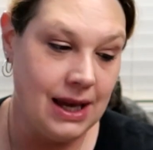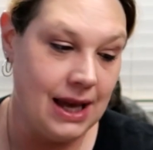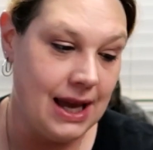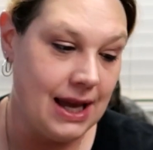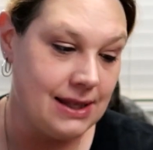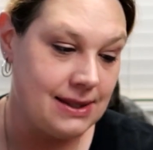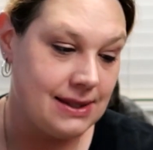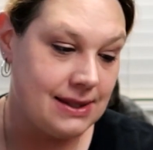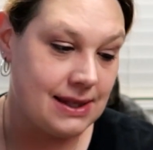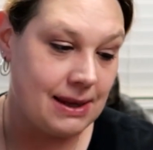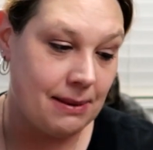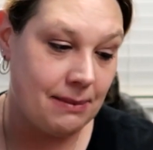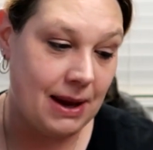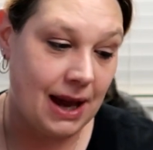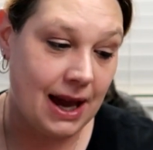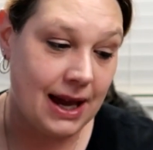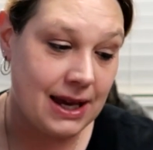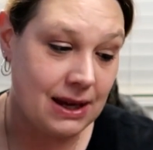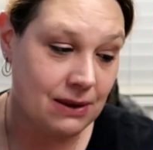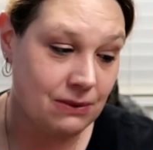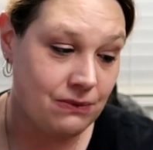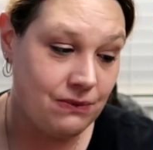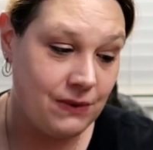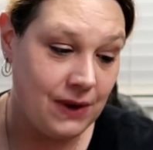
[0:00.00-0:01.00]
I
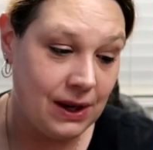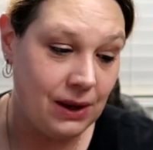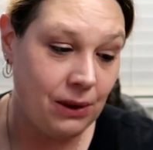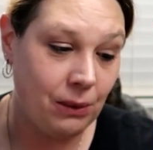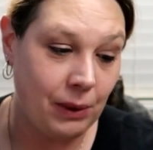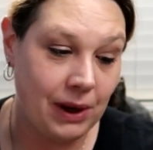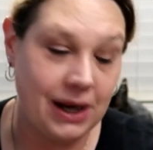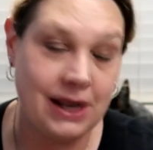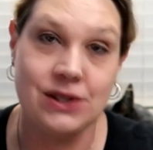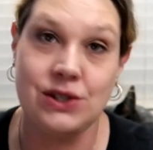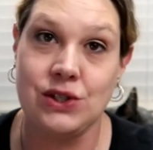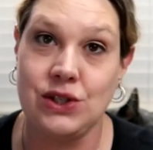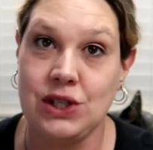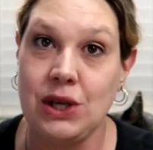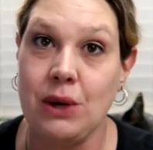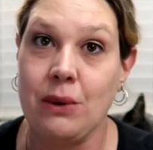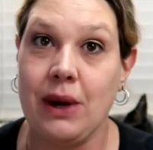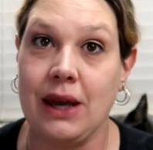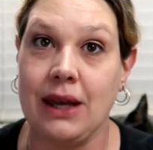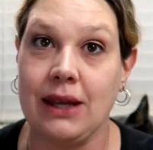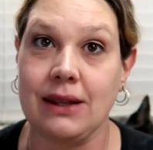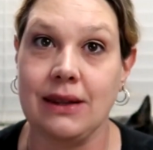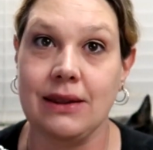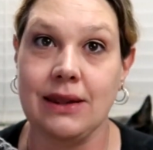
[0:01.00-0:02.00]
can feel what it's
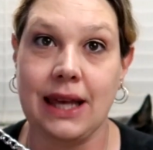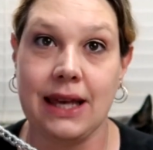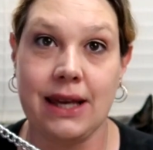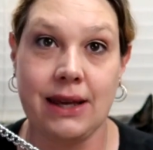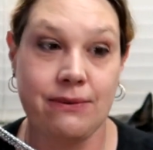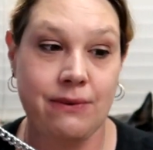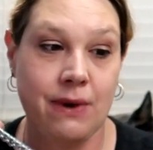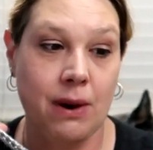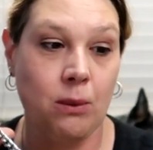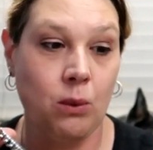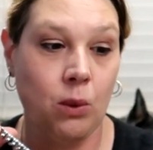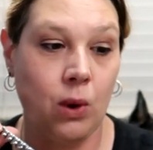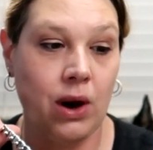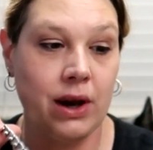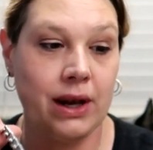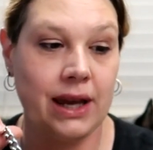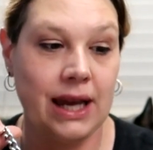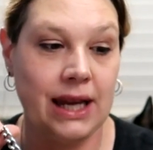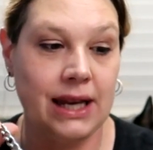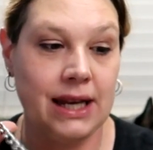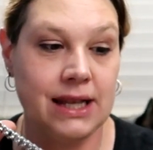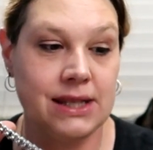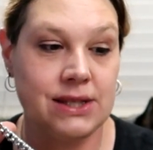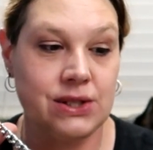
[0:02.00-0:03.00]
doing. Like if I'm
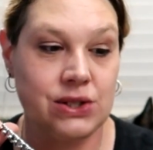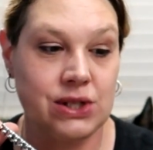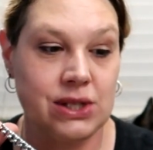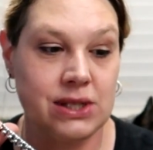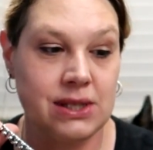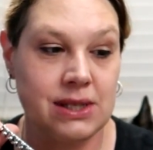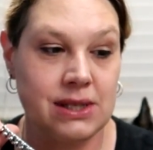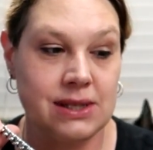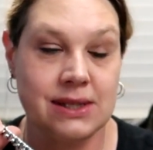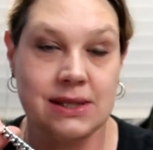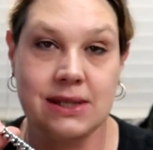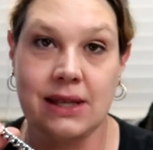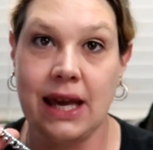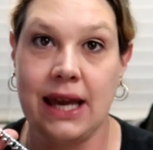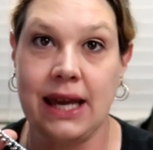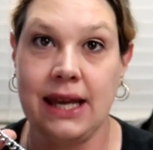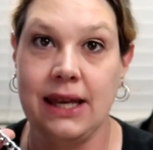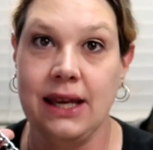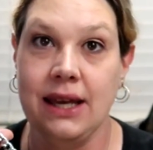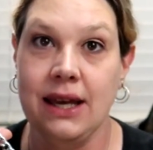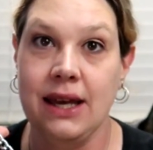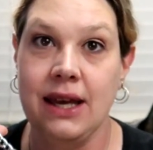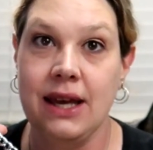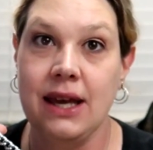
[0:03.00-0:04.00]
walking, it's just a
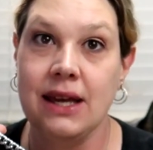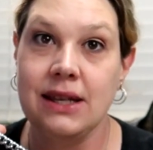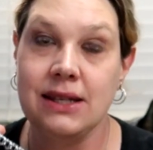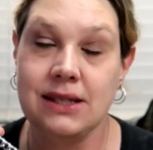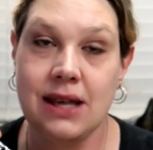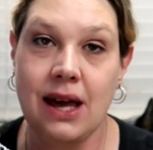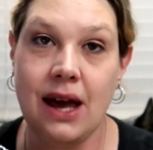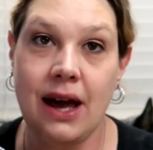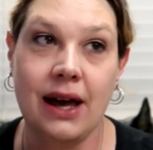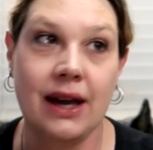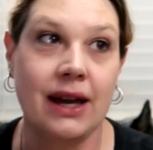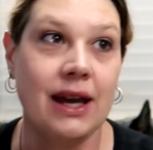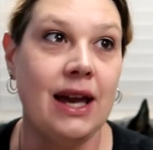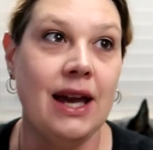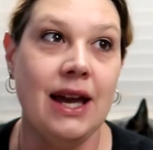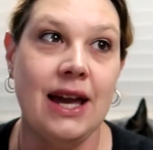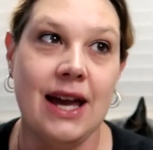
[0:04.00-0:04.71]
slight tug.